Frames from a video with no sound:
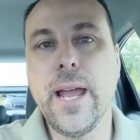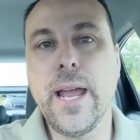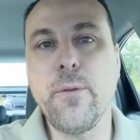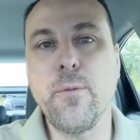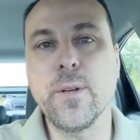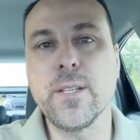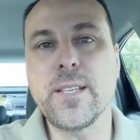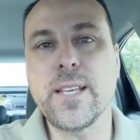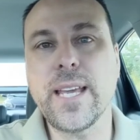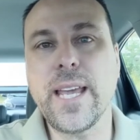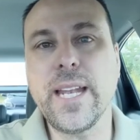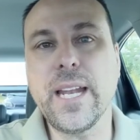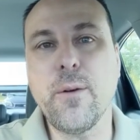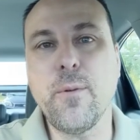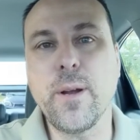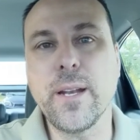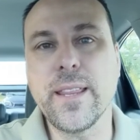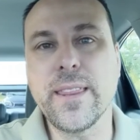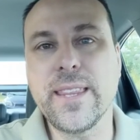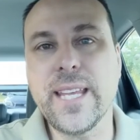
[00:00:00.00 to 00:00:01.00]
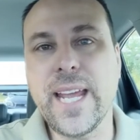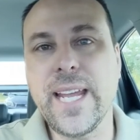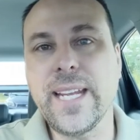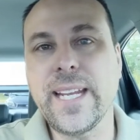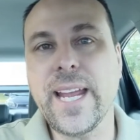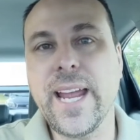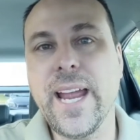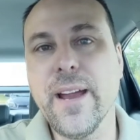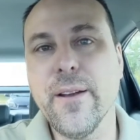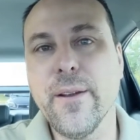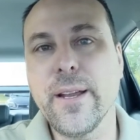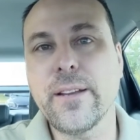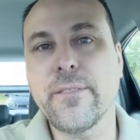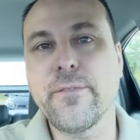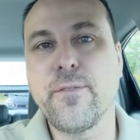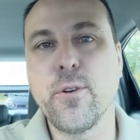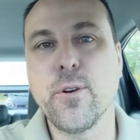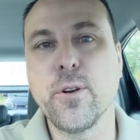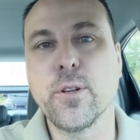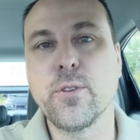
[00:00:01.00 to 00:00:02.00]
Hey, once again, I want to thank Erik
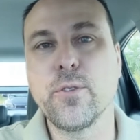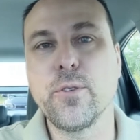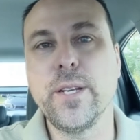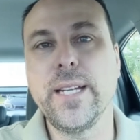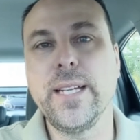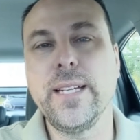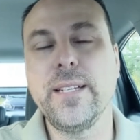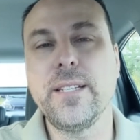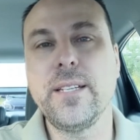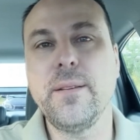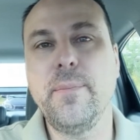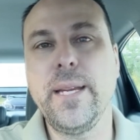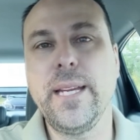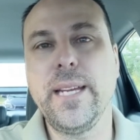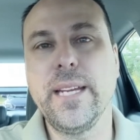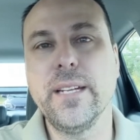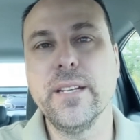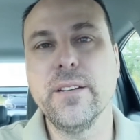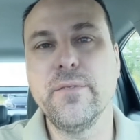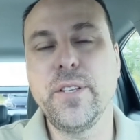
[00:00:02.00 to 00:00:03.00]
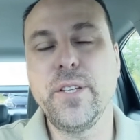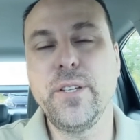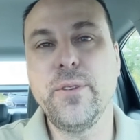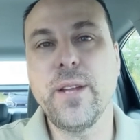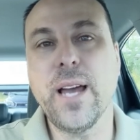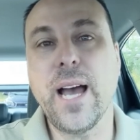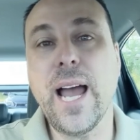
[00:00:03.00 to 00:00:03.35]
for agreeing to be interviewed.